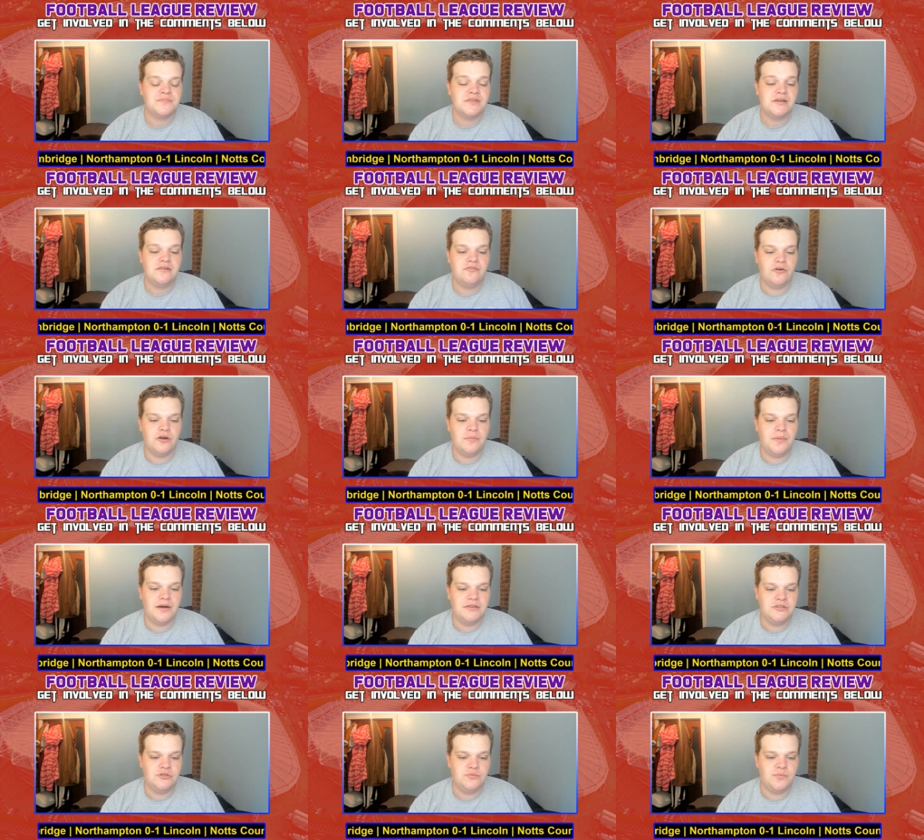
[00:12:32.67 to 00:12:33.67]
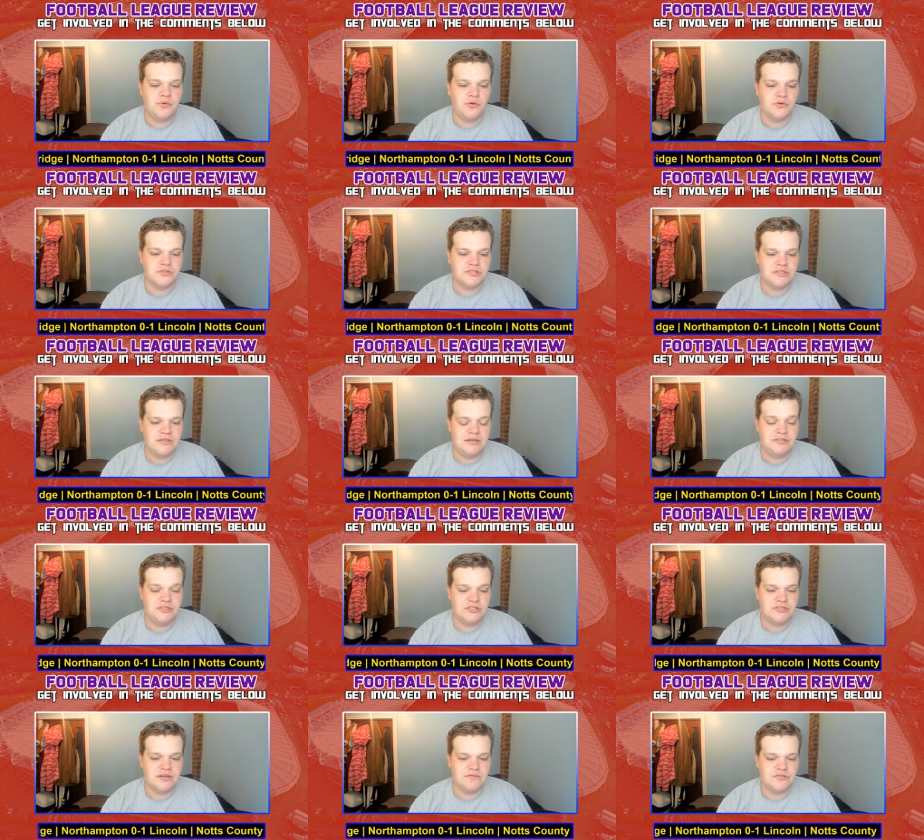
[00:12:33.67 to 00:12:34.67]
followed by Newport, and then
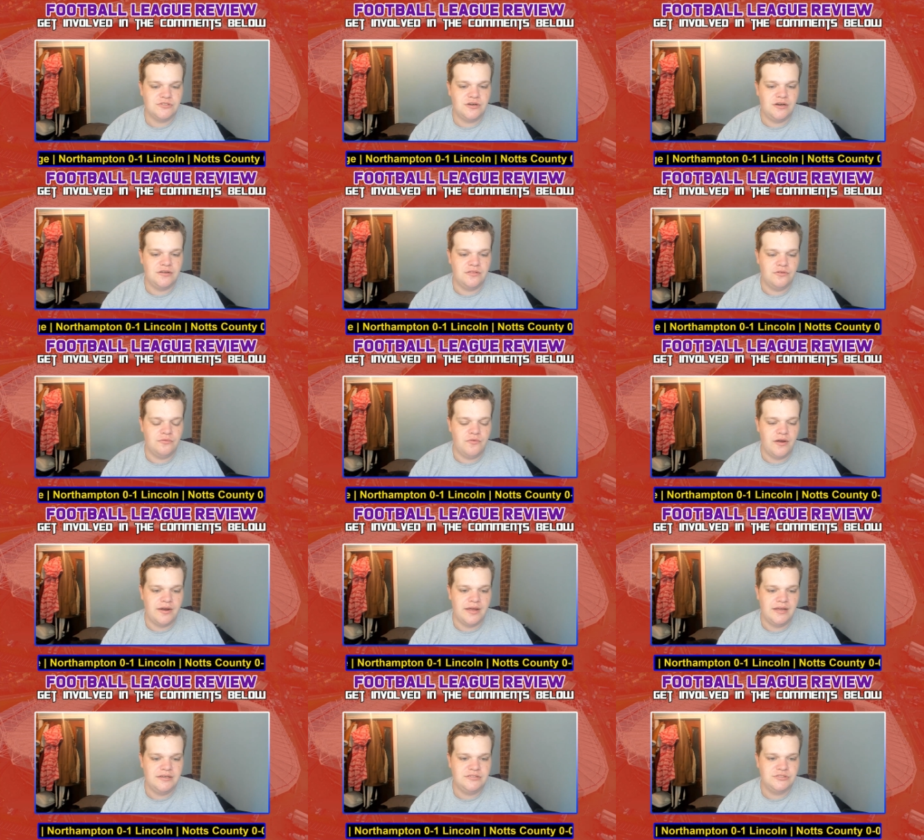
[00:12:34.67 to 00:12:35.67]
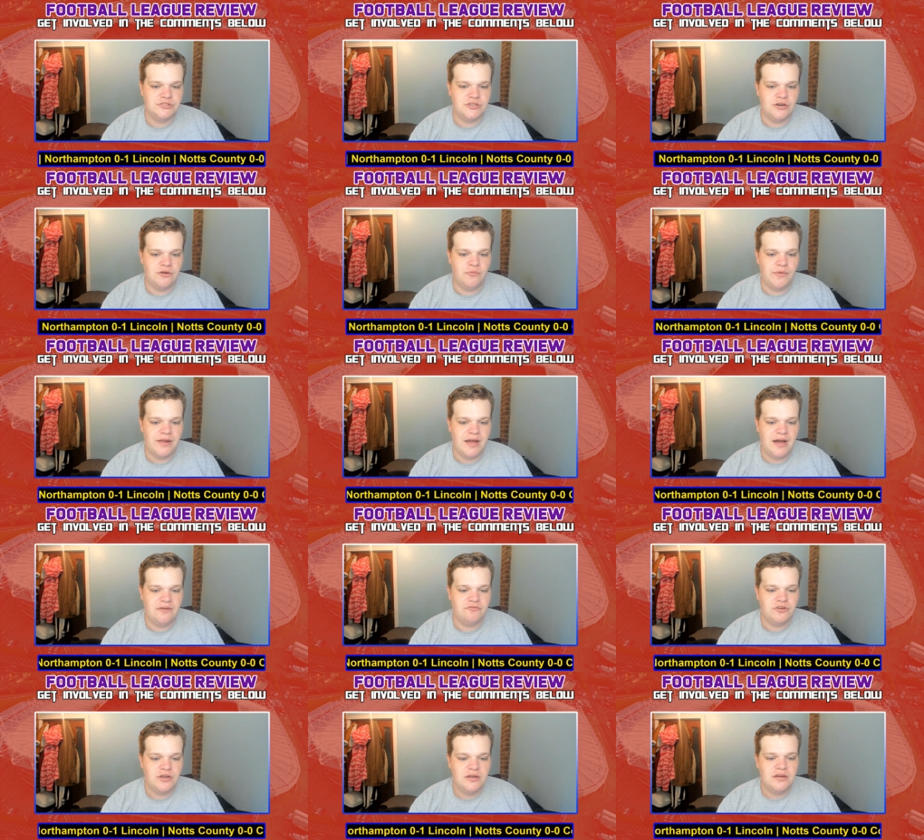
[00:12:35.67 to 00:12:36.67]
just outside of the relegation zone we
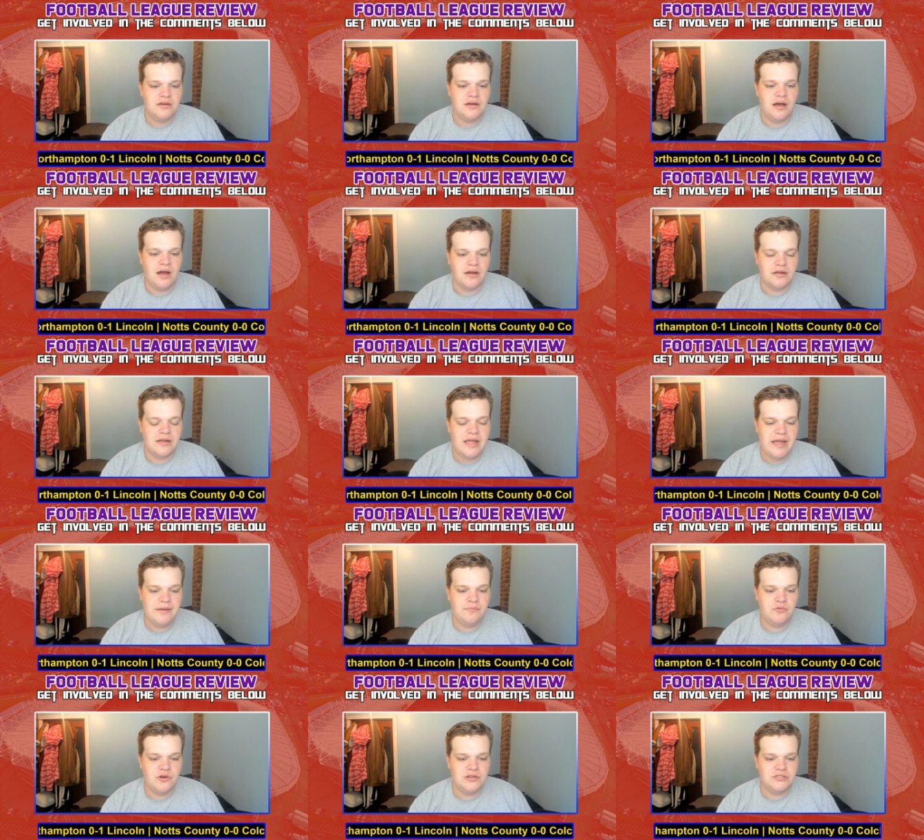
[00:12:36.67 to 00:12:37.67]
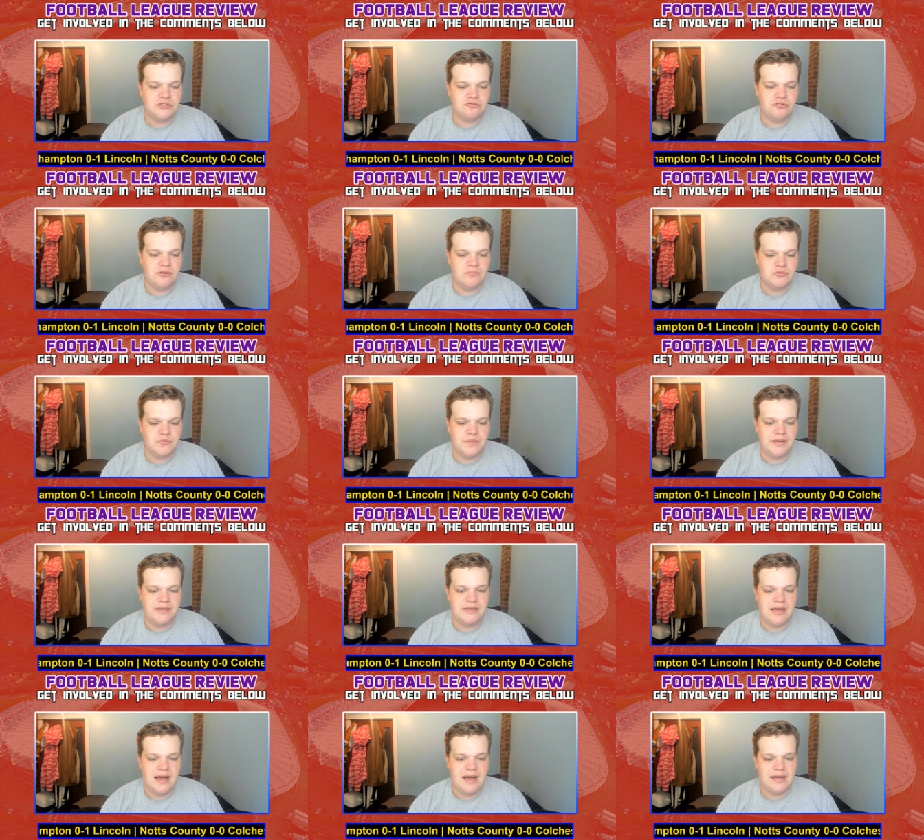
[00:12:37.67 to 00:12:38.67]
have Cambridge,
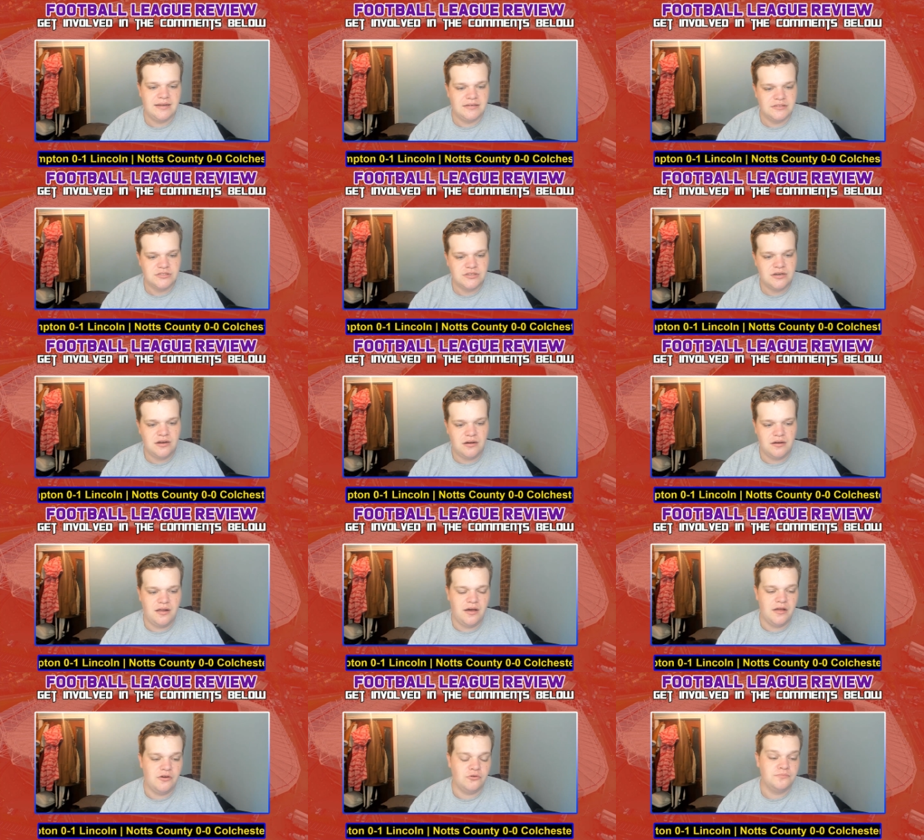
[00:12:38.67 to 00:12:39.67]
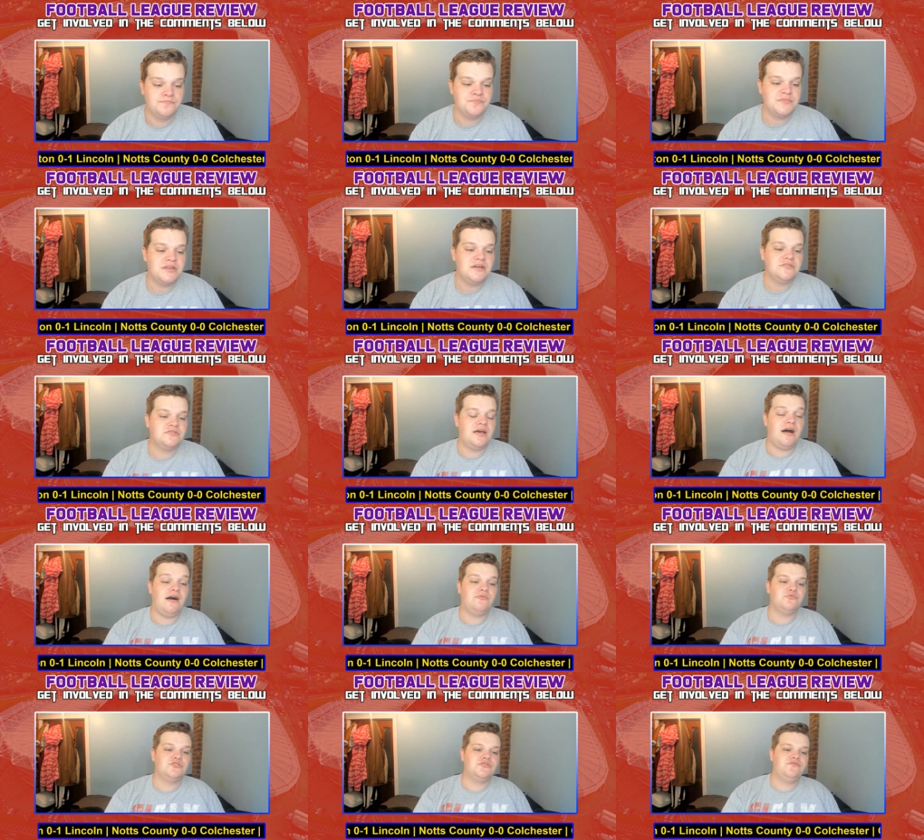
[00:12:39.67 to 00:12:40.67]
Grimsby and Carlisle. So
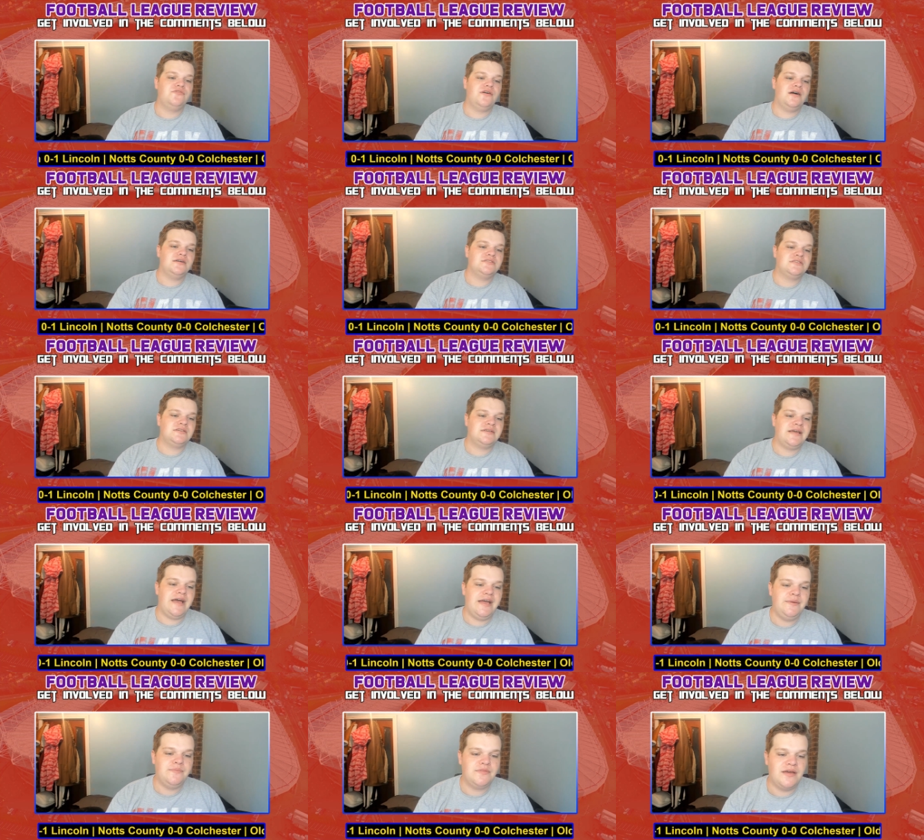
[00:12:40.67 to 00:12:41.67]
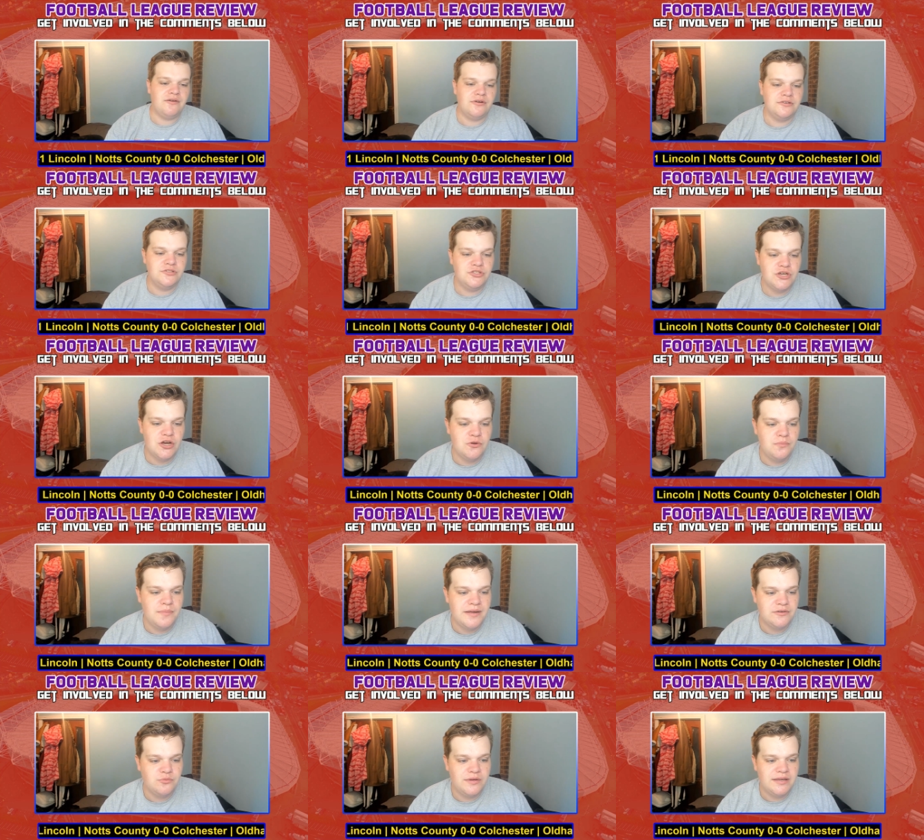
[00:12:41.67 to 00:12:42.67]
that was the first game. There are no
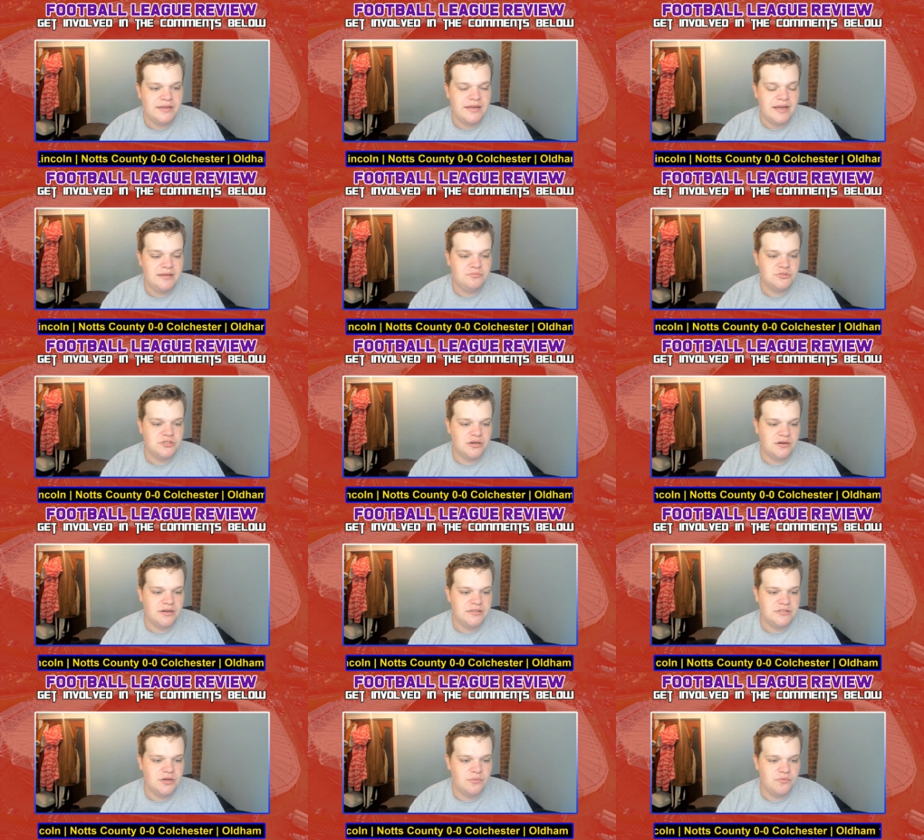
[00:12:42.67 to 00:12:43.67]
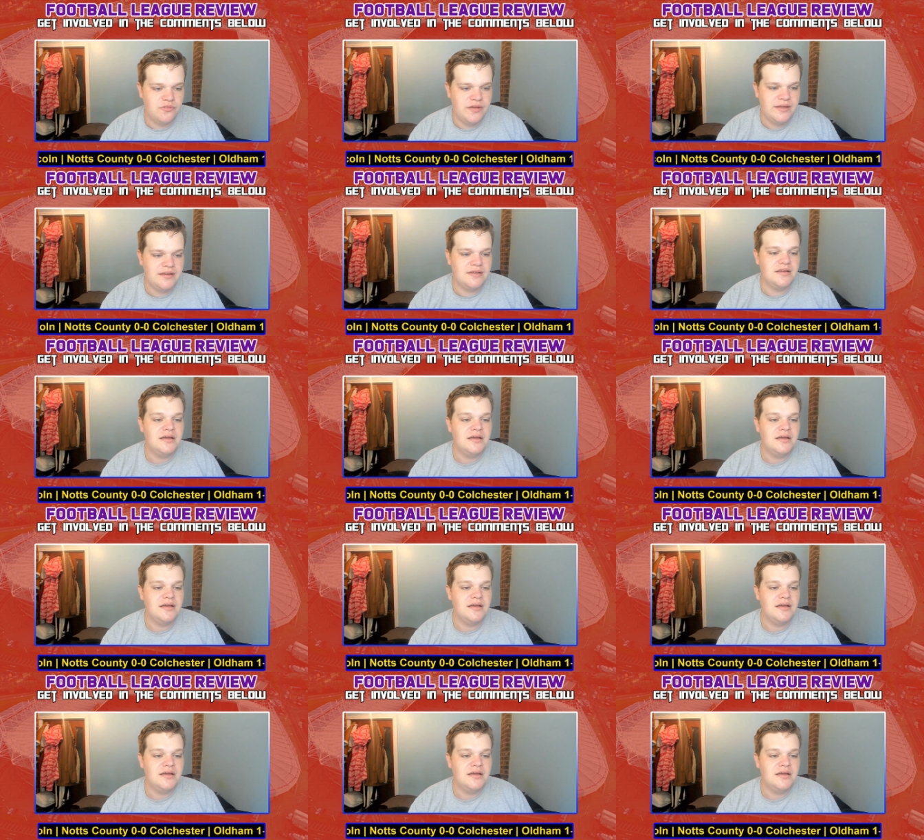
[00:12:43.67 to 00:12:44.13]
midweek games, I don't think,